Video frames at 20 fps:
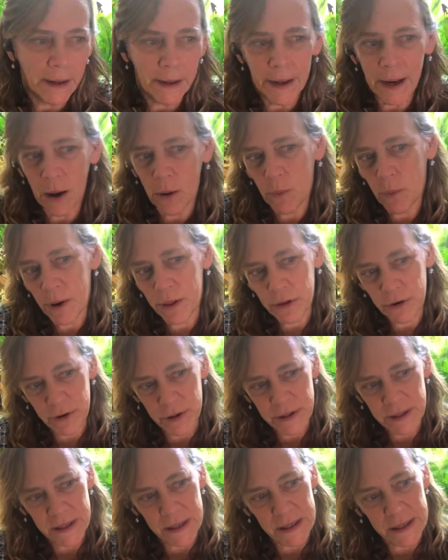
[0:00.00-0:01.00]
Now, whether
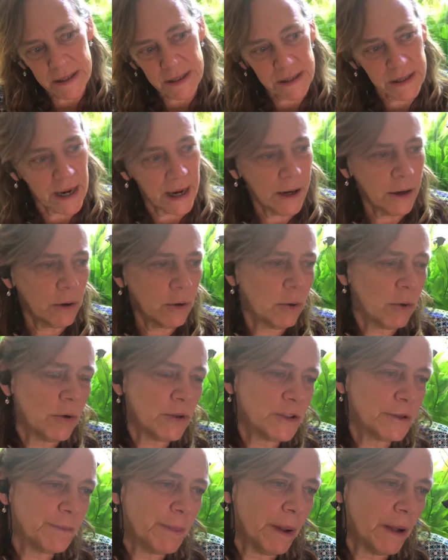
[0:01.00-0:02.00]
it's gonna stay a
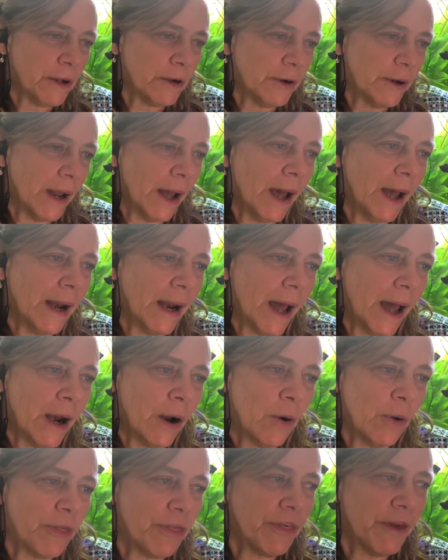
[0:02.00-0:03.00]
cold spell or not, I
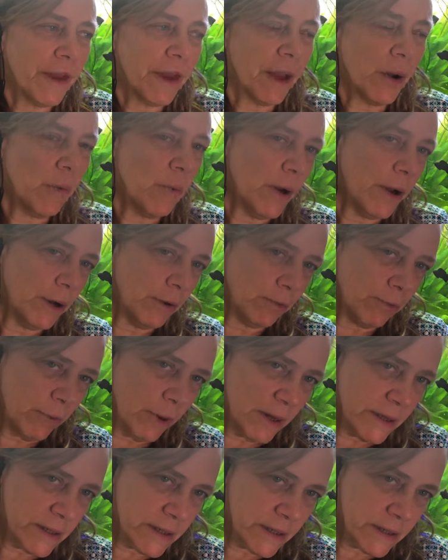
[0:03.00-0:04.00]
don't think I wanna
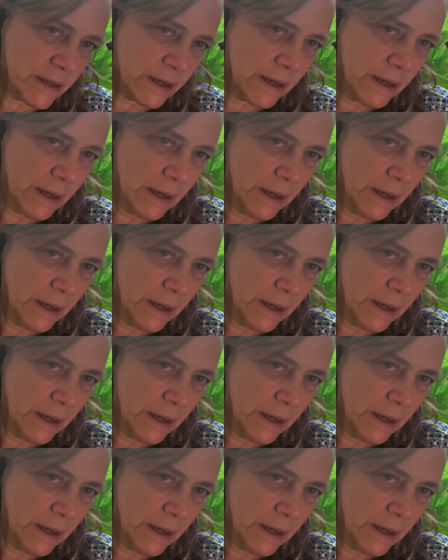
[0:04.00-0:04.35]
risk